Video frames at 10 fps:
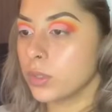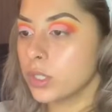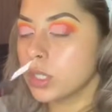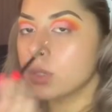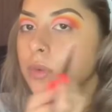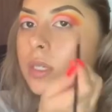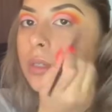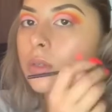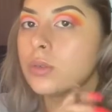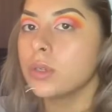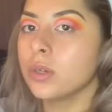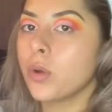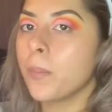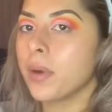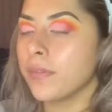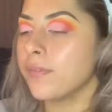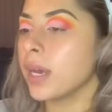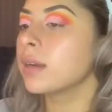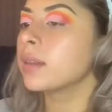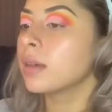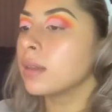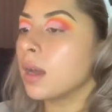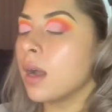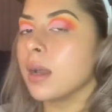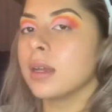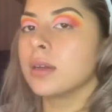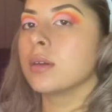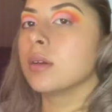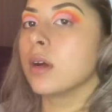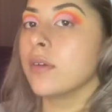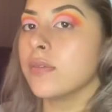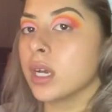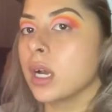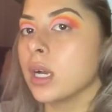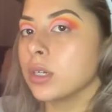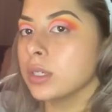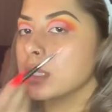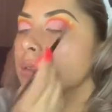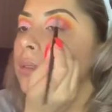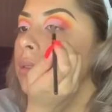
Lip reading: we're just going to, you know, perfect the line of the cut crease.